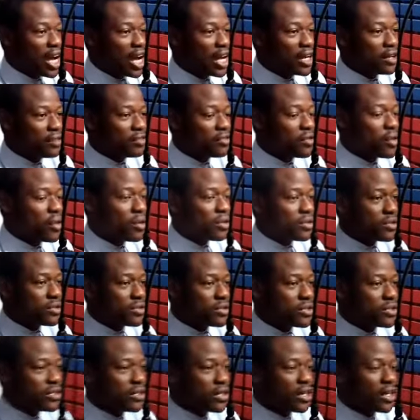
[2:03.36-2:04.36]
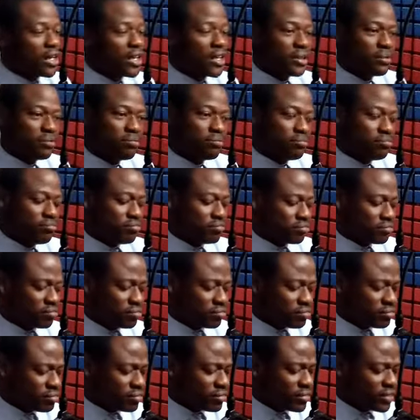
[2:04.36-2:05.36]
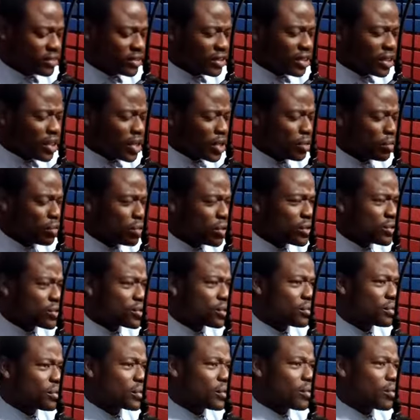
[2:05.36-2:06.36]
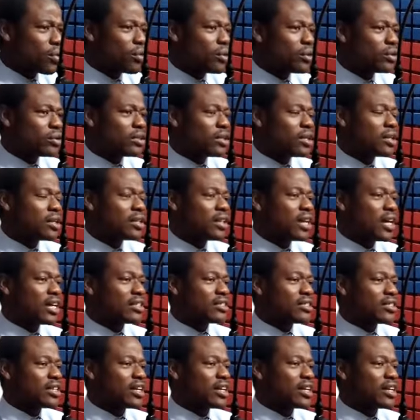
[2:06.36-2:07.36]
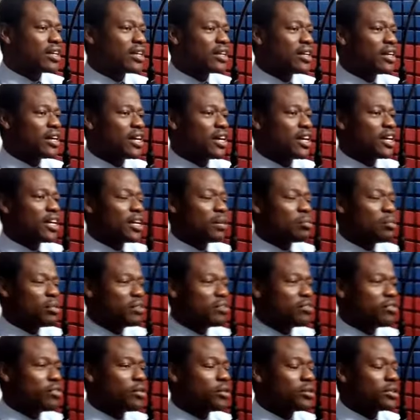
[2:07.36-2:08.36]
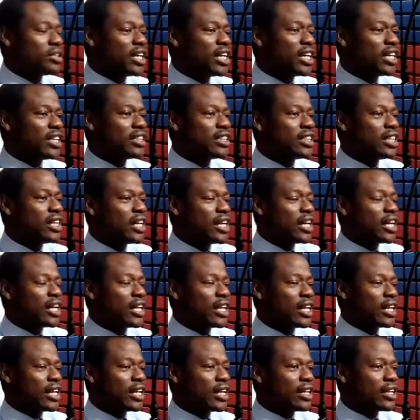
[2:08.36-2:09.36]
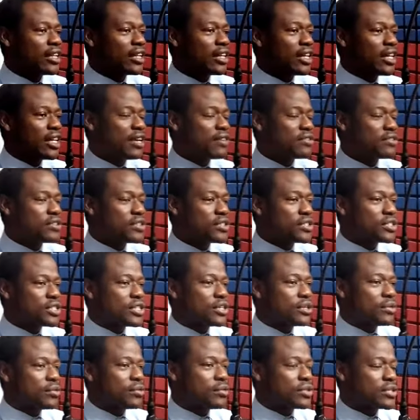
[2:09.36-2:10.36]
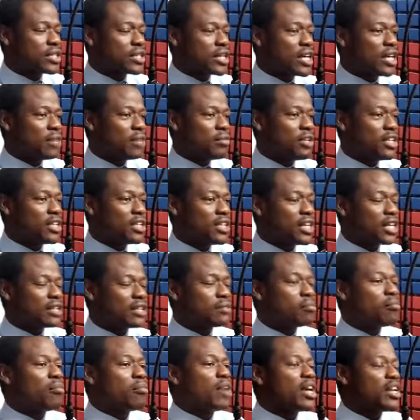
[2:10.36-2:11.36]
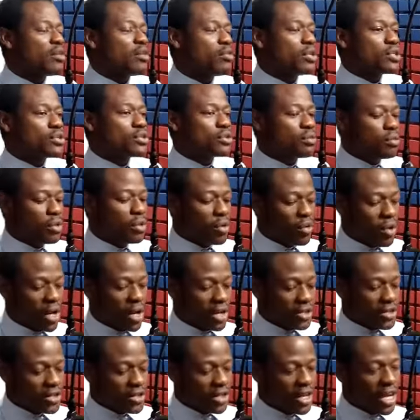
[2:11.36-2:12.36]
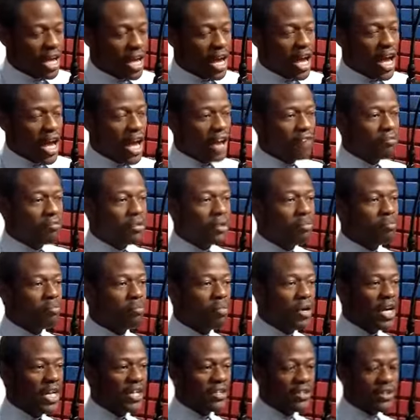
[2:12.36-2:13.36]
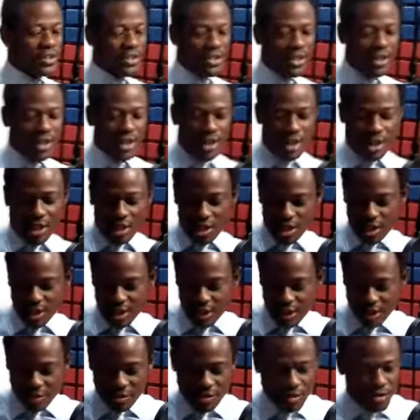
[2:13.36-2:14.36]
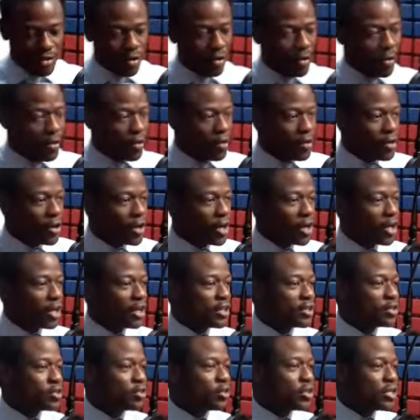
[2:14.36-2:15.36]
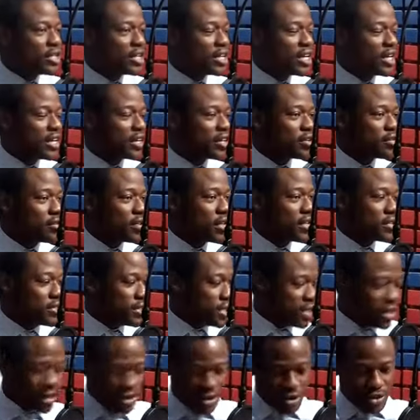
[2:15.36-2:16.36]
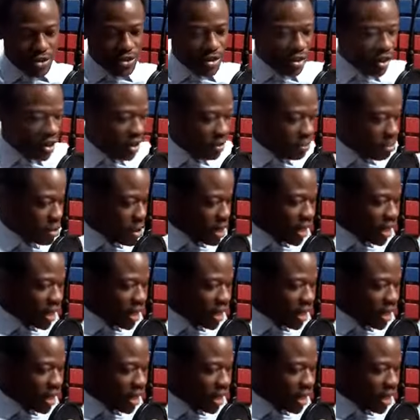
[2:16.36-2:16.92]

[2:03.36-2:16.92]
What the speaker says: And of course, you will also recall that before then, the EFCC was claiming that many whistleblowers have been paid for doing a great job.